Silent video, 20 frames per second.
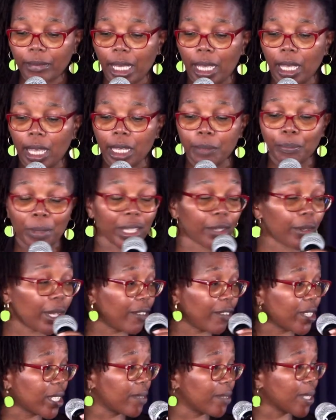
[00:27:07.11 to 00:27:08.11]
And by the way, I've
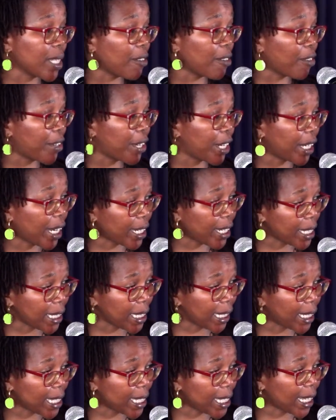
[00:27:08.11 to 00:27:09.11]
seen some very nice
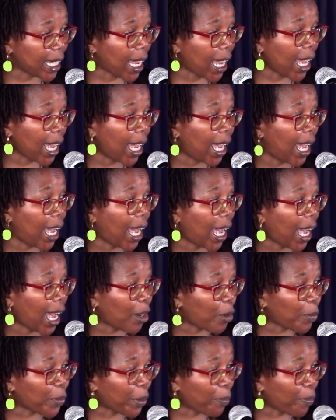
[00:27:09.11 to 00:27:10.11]
things here. I hope
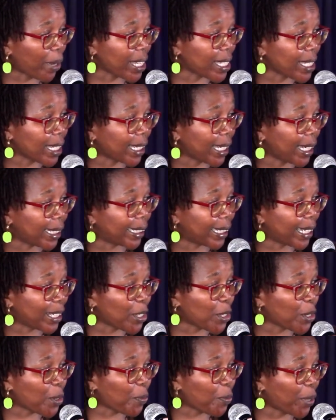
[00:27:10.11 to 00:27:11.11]
the pastor can get
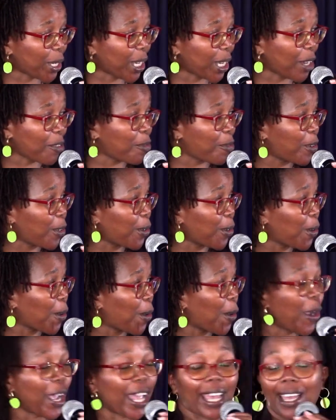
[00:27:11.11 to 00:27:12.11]
to pick a few
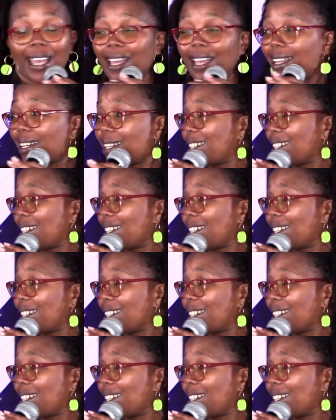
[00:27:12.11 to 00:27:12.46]
and